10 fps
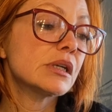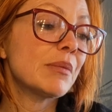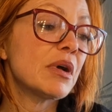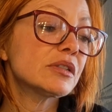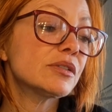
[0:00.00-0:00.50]

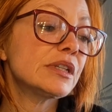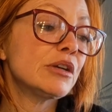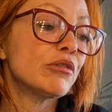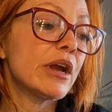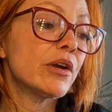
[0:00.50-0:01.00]
I'm also
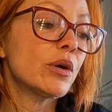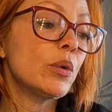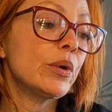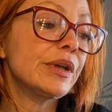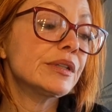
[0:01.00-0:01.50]
seeing rare
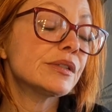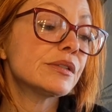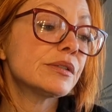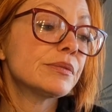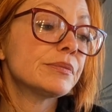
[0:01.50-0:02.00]

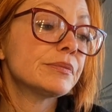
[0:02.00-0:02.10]
coins.